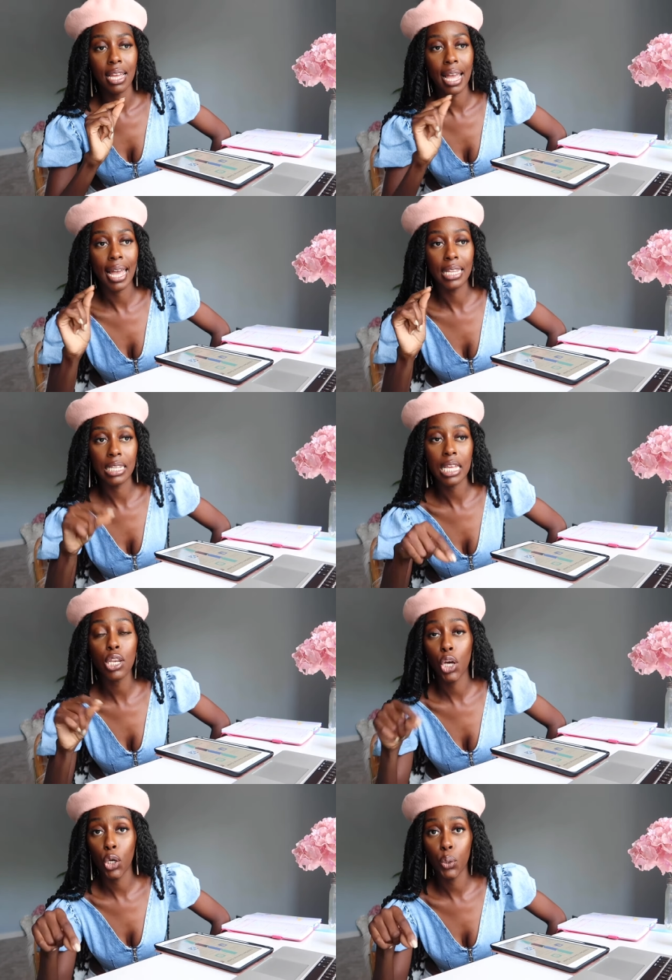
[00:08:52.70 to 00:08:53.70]
and
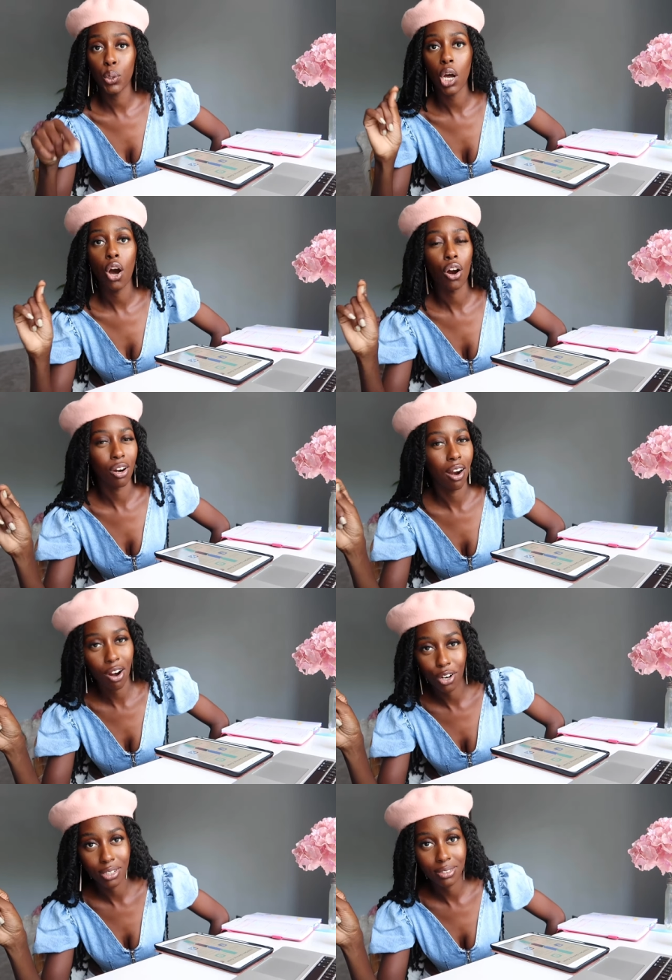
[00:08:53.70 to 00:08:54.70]
LeetCode are
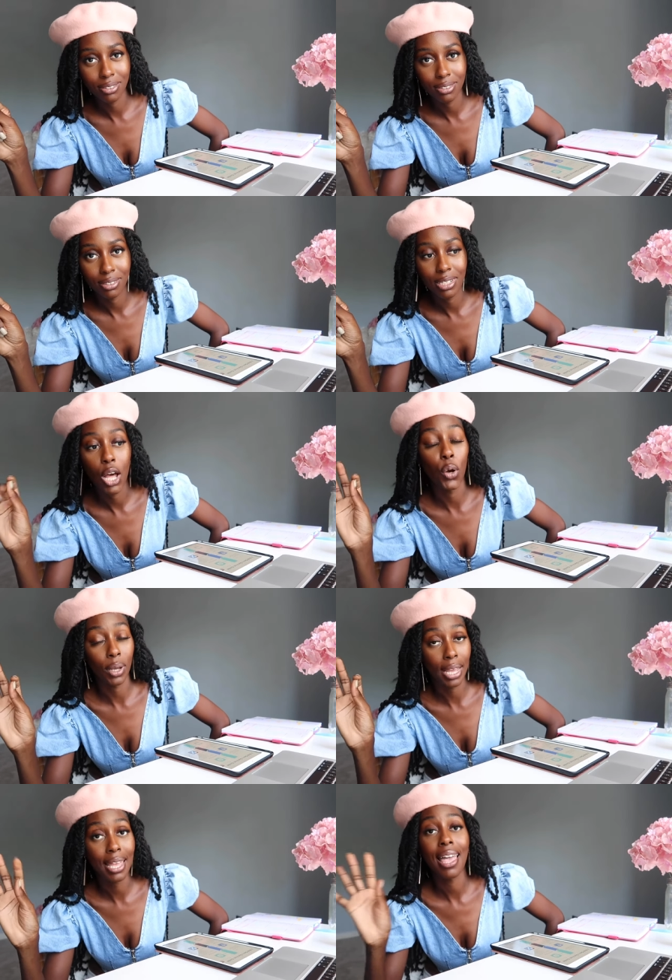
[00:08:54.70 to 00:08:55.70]
hard,
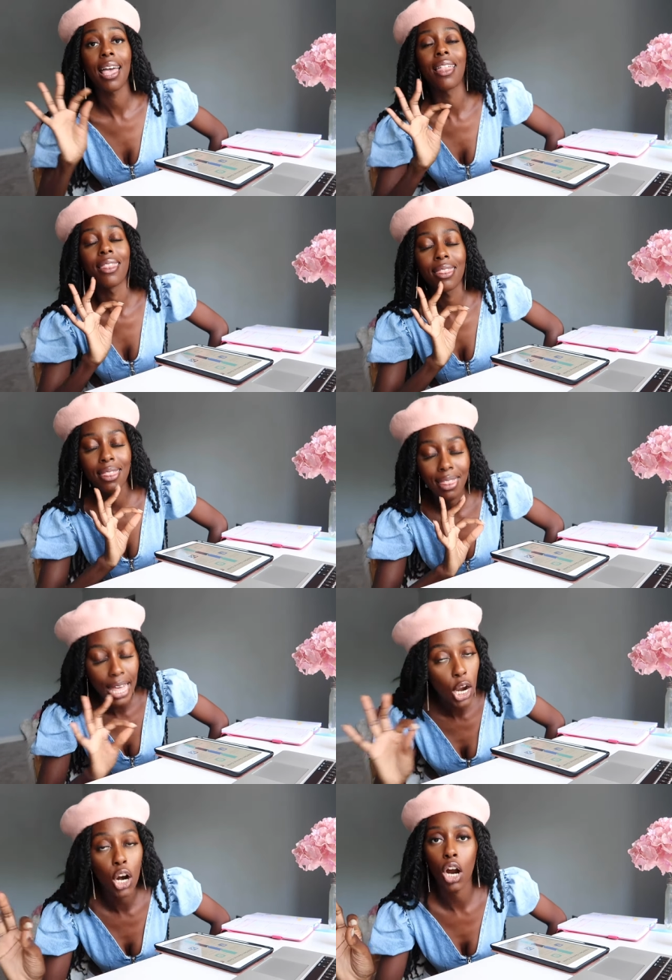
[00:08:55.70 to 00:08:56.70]
okay? They
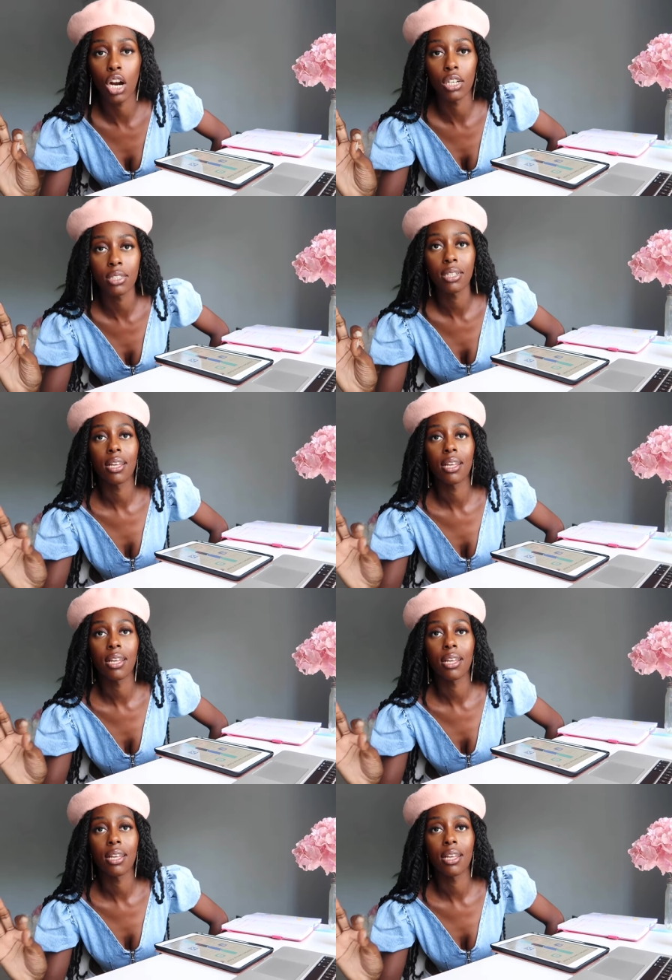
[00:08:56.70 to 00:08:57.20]
are hard.